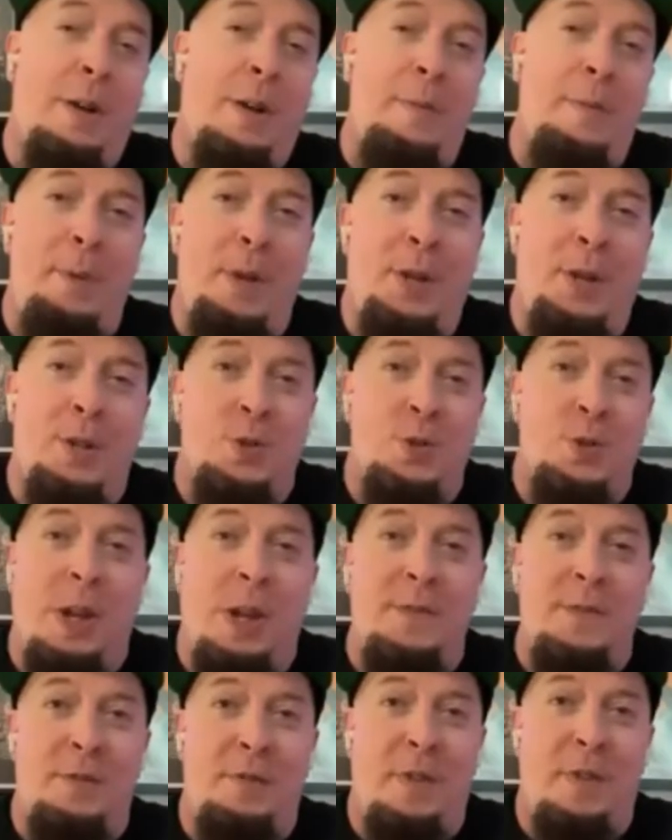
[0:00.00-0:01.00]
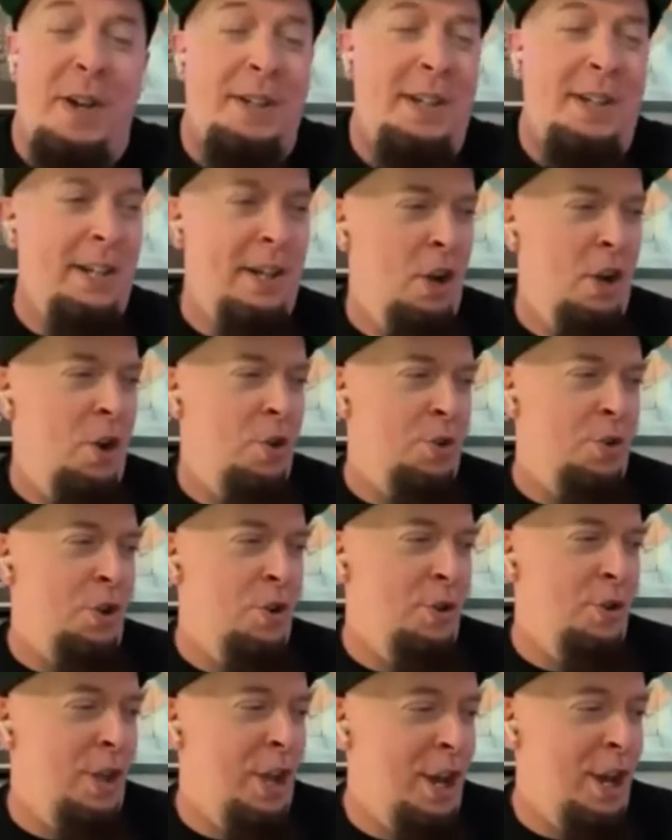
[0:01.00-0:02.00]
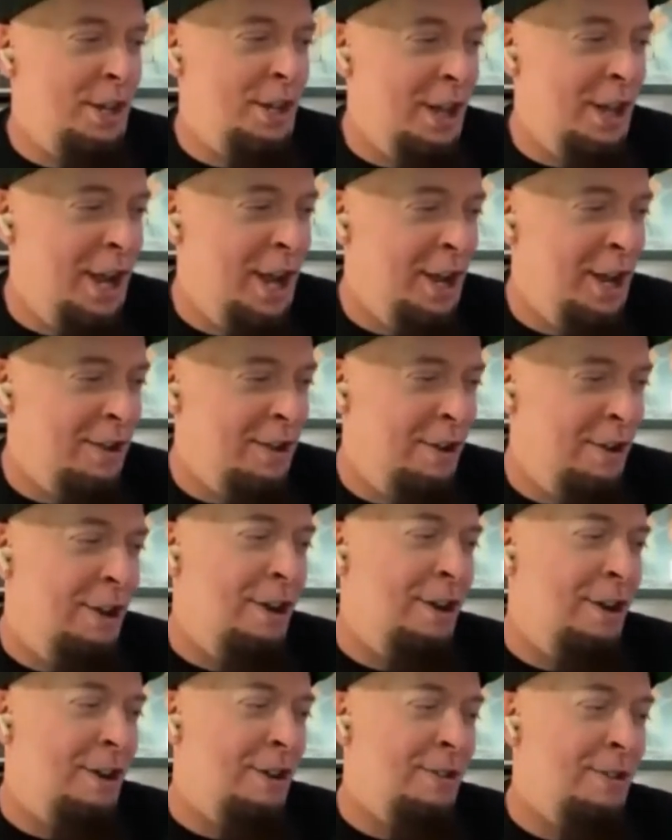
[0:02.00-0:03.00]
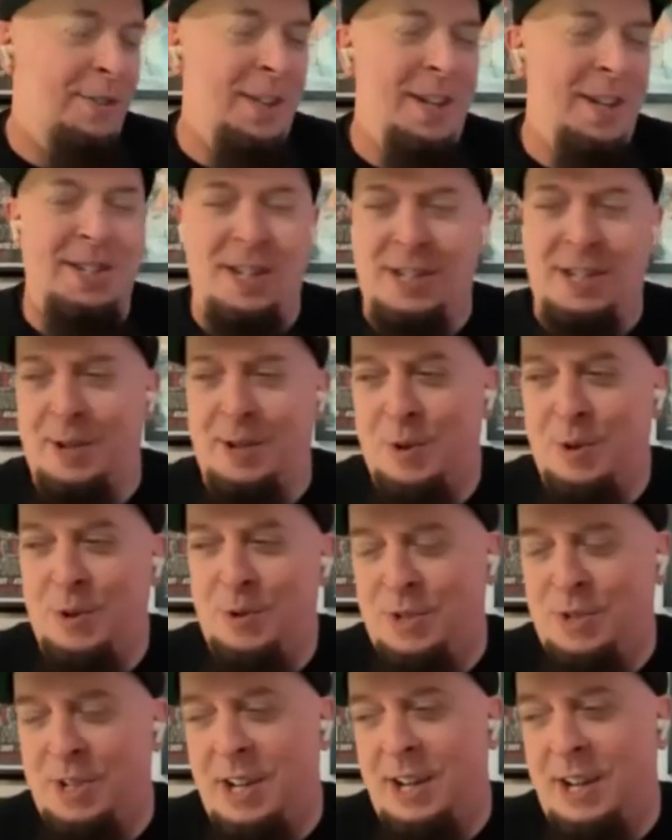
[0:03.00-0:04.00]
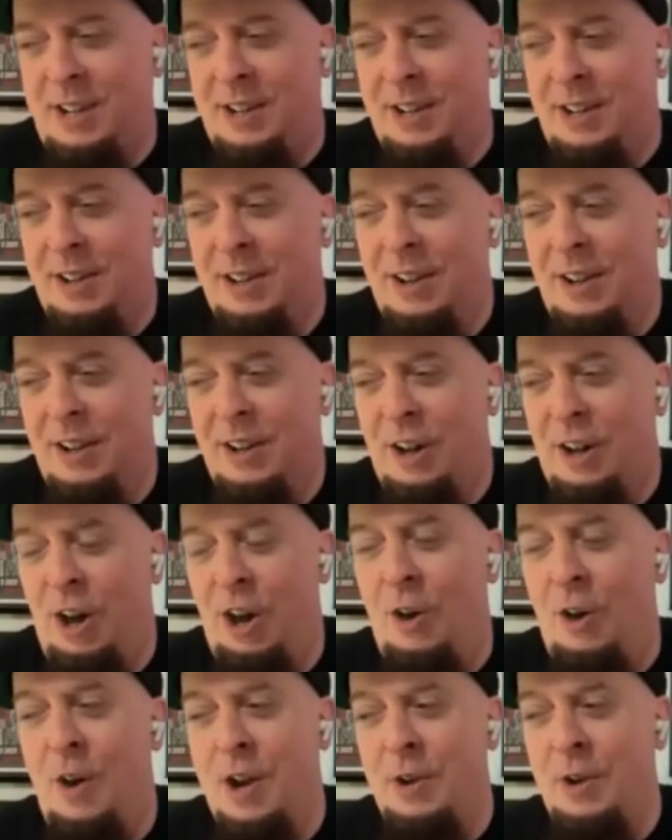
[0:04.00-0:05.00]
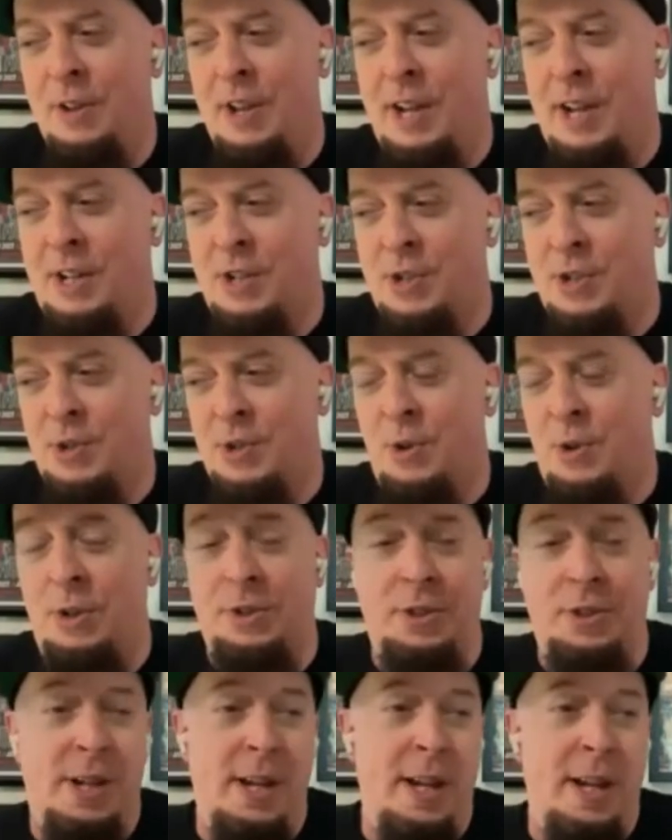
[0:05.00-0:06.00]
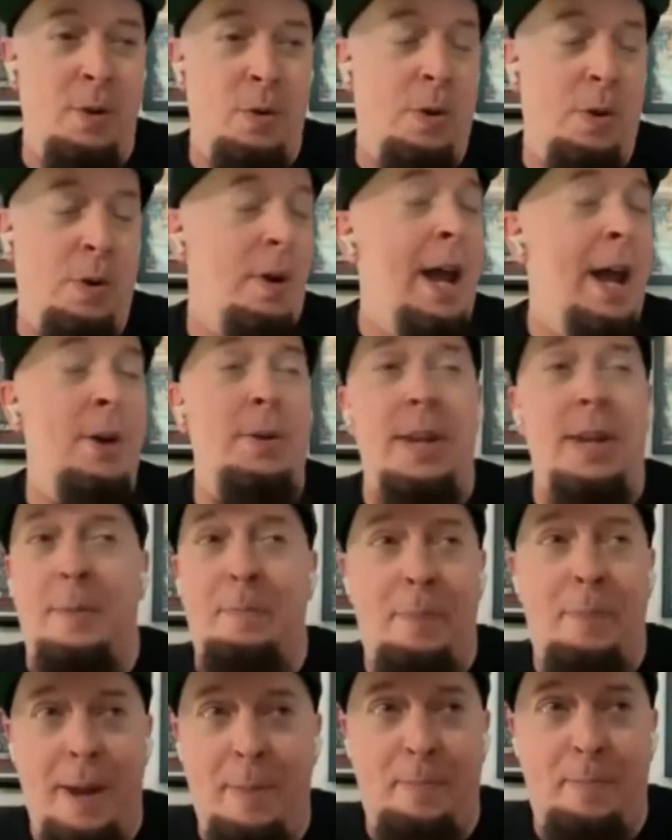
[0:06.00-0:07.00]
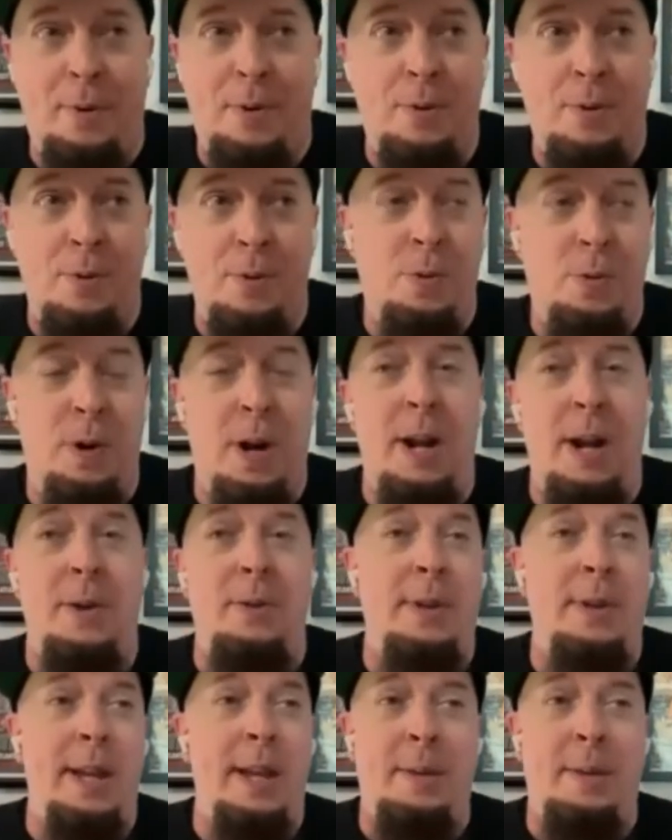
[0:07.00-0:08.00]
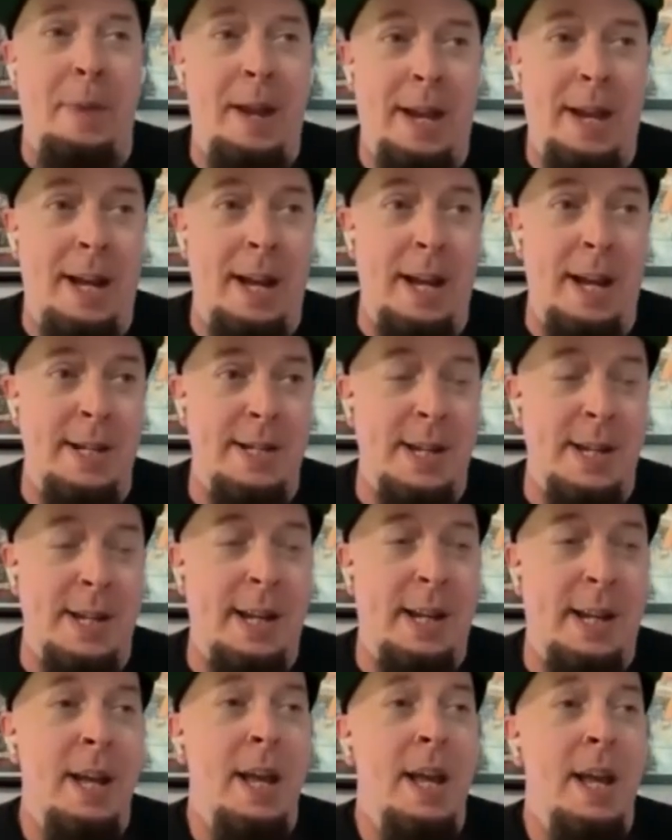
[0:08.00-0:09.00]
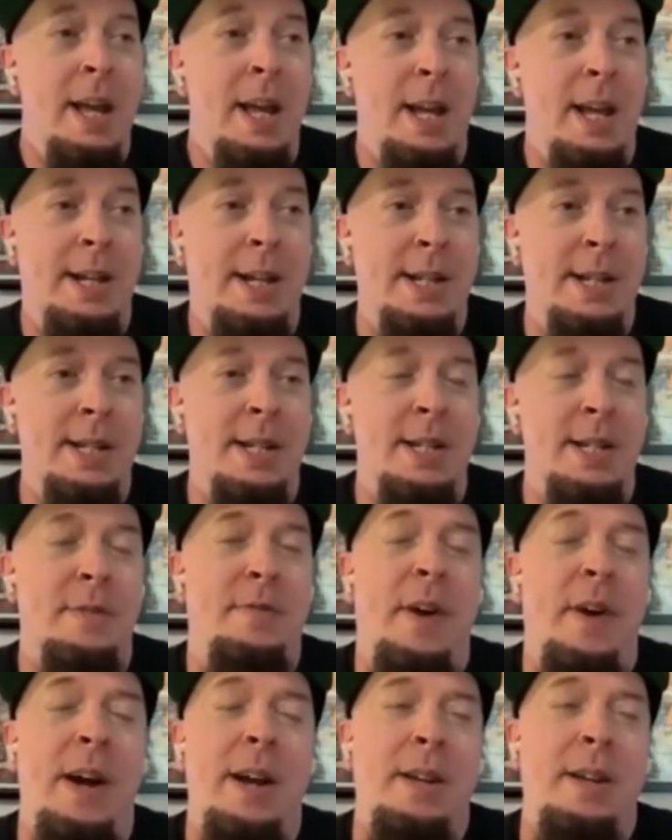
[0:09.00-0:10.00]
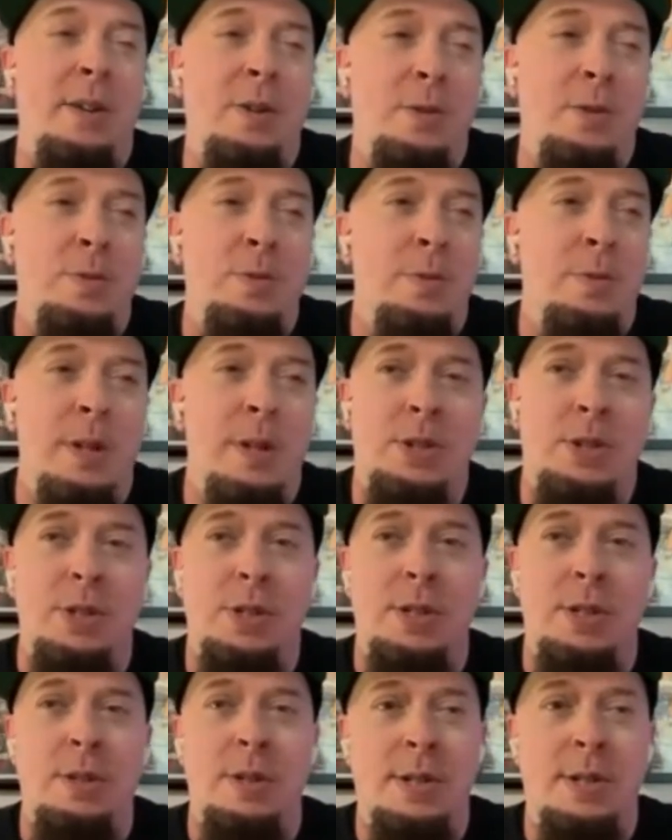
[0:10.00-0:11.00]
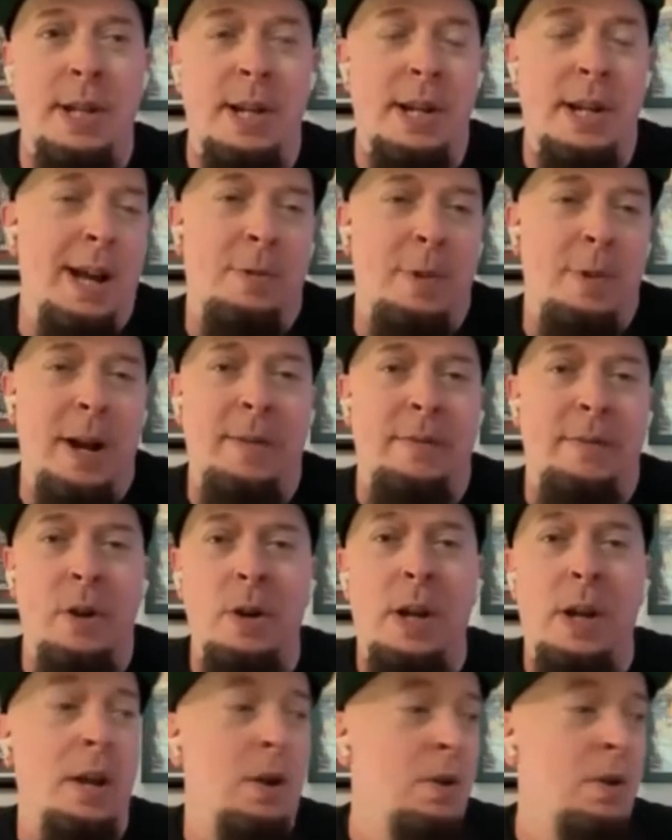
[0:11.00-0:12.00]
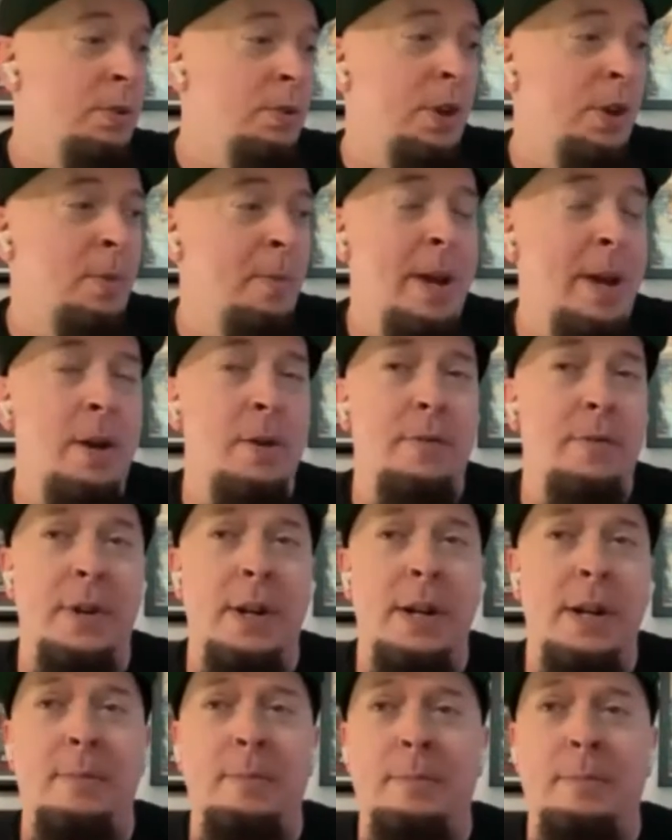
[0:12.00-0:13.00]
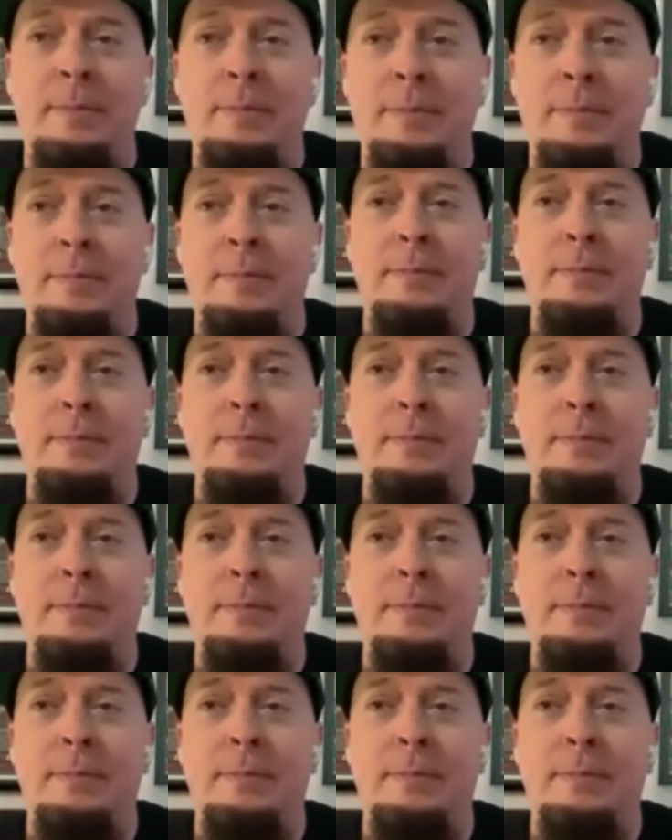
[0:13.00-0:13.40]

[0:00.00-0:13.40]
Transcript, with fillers: about it? Because who gives a fuck? They're like, oh, you don't like that? Oh, that's like someone who's like, oh, I don't like salt, or I don't like pepper, or I don't like mayonnaise. Like, it doesn't define you. It's just, it's like, ah, oh, whatever. Okay, cool. No mayo for him.